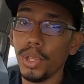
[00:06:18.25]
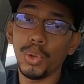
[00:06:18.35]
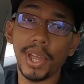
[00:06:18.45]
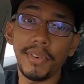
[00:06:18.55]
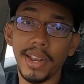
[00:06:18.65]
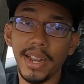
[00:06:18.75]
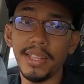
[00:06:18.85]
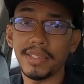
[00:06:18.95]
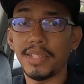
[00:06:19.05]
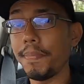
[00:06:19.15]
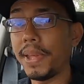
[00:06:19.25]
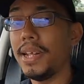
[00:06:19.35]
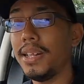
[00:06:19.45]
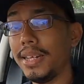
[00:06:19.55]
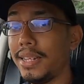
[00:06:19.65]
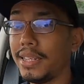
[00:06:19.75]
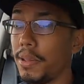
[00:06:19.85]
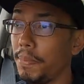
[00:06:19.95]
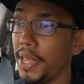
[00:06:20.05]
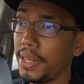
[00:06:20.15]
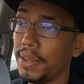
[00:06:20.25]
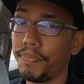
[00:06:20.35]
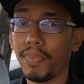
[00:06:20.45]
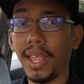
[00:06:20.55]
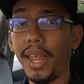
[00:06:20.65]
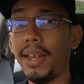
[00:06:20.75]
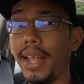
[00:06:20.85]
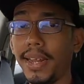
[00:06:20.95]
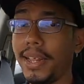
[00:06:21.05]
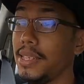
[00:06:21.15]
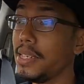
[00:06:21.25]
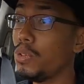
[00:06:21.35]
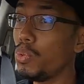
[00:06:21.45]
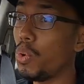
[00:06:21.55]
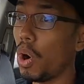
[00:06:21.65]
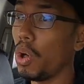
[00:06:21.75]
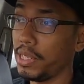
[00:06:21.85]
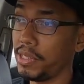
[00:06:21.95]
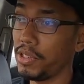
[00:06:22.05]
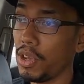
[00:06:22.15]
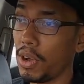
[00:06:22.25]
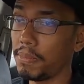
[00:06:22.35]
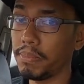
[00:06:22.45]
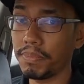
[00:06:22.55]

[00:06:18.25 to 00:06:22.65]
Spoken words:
you can release the pedal a little bit and let the engine do all its job.